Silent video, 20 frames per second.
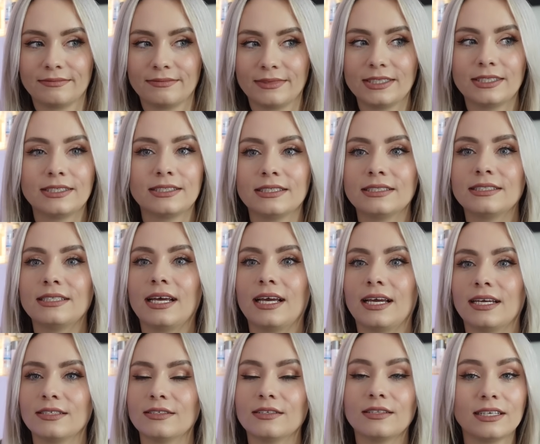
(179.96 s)
which is
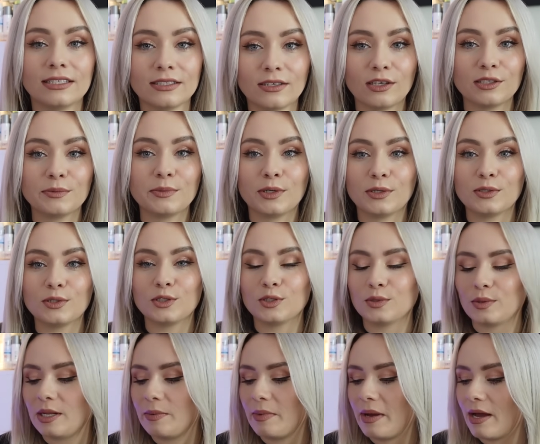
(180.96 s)
insane. So this cost me
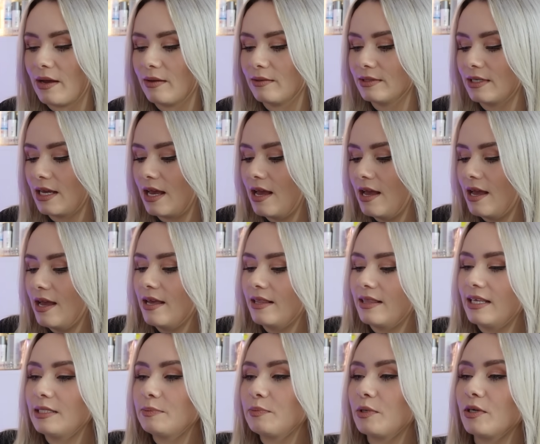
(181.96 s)
£120. This